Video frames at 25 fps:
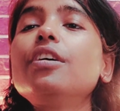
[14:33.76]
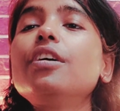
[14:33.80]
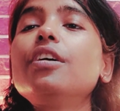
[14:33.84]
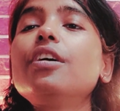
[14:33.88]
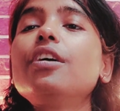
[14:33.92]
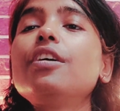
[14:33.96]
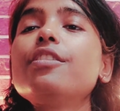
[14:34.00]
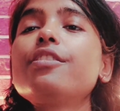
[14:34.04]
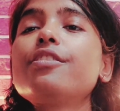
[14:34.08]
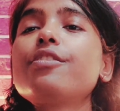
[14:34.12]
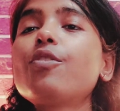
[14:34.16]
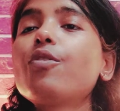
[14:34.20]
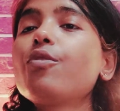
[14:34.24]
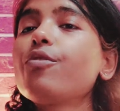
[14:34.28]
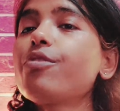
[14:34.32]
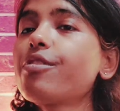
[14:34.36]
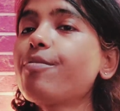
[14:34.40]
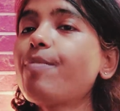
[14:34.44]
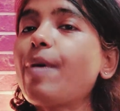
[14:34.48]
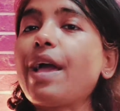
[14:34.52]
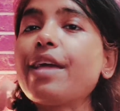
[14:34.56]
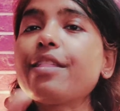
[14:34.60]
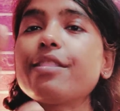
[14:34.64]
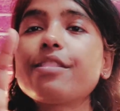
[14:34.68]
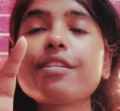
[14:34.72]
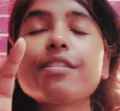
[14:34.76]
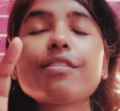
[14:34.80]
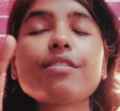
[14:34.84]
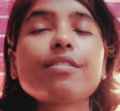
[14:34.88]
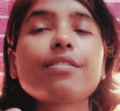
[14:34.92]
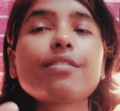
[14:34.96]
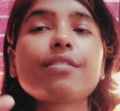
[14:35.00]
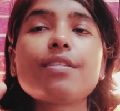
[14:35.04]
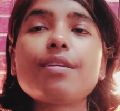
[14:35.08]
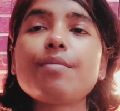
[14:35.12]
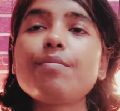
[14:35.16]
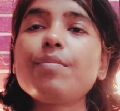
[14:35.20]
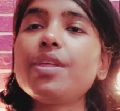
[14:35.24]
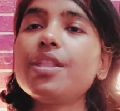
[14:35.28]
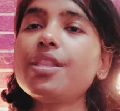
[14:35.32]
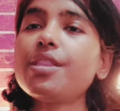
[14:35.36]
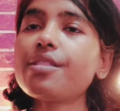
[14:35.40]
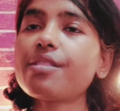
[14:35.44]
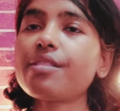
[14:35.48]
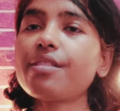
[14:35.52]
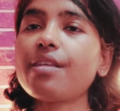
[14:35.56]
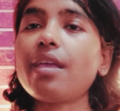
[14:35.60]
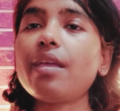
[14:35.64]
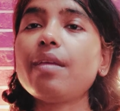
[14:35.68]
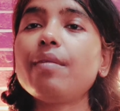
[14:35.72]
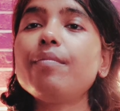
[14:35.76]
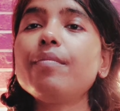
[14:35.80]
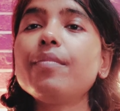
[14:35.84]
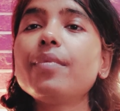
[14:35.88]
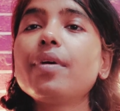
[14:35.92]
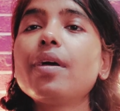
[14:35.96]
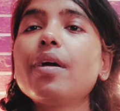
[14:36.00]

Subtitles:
so spices remain same,